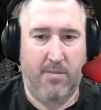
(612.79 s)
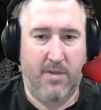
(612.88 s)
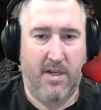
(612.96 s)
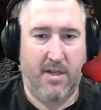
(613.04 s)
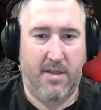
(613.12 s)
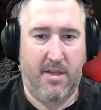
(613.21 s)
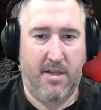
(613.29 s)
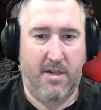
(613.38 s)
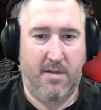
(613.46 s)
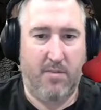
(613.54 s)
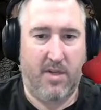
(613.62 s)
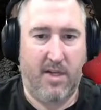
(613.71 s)

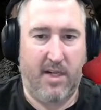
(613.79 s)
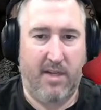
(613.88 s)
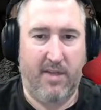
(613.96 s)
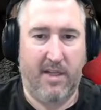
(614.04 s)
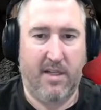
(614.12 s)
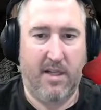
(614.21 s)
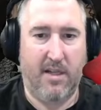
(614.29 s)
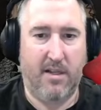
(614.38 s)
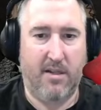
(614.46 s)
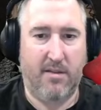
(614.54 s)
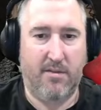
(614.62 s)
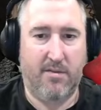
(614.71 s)
nothing but heavy
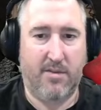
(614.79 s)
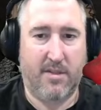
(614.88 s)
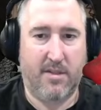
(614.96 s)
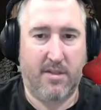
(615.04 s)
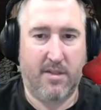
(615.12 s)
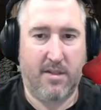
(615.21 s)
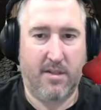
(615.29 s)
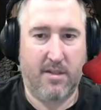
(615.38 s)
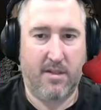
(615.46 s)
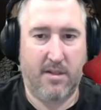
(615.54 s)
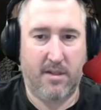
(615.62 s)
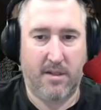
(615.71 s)
gloves.
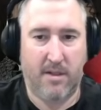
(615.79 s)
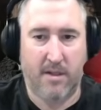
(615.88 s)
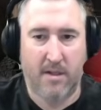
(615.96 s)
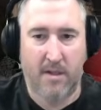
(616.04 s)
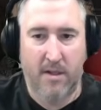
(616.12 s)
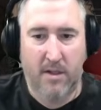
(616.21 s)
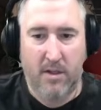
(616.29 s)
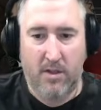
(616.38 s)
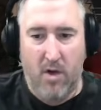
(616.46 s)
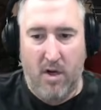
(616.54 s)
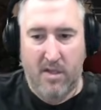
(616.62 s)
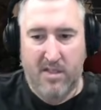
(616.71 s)

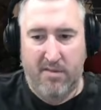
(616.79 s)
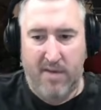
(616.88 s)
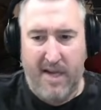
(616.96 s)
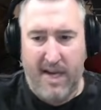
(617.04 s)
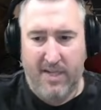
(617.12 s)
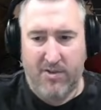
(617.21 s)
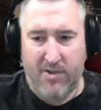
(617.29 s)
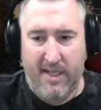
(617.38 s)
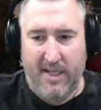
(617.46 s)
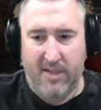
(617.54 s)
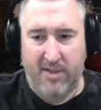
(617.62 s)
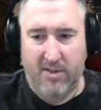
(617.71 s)
Cost of Hydra
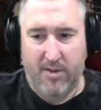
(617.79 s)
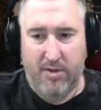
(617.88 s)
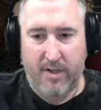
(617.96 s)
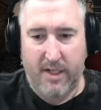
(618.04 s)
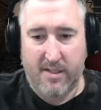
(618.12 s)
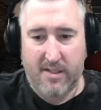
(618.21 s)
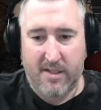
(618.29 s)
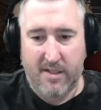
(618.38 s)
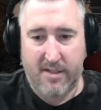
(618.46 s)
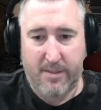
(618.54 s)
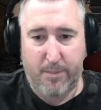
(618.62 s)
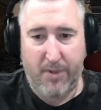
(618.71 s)

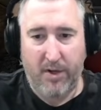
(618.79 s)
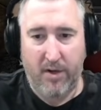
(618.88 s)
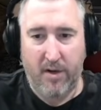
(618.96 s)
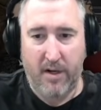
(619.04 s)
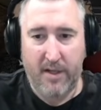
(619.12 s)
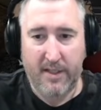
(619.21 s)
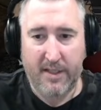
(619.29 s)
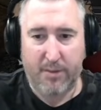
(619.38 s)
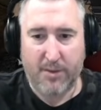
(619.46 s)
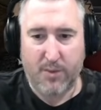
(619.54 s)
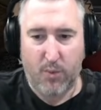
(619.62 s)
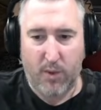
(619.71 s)
increases per. I
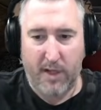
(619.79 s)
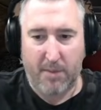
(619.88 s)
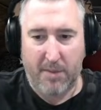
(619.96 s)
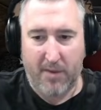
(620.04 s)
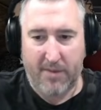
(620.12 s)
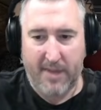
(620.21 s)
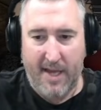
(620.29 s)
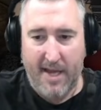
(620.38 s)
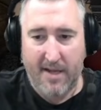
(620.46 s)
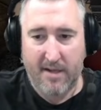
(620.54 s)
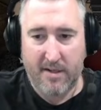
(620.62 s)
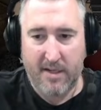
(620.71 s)
was worried about
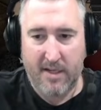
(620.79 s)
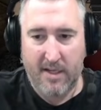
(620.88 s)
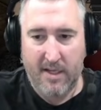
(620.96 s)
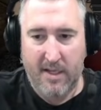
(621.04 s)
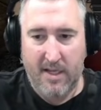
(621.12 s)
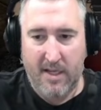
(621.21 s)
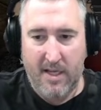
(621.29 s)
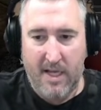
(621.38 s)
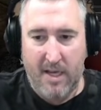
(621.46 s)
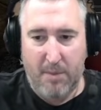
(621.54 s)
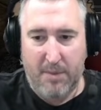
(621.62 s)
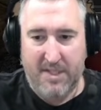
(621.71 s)
that.
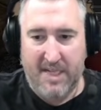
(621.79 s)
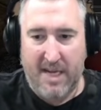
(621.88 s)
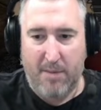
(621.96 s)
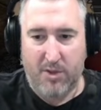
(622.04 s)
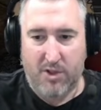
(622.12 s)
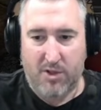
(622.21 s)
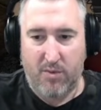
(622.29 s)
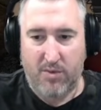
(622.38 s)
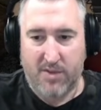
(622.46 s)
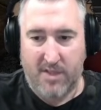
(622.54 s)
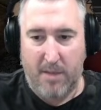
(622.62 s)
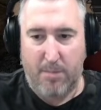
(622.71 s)
But the damage
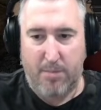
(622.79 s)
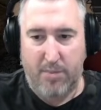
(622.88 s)
goes up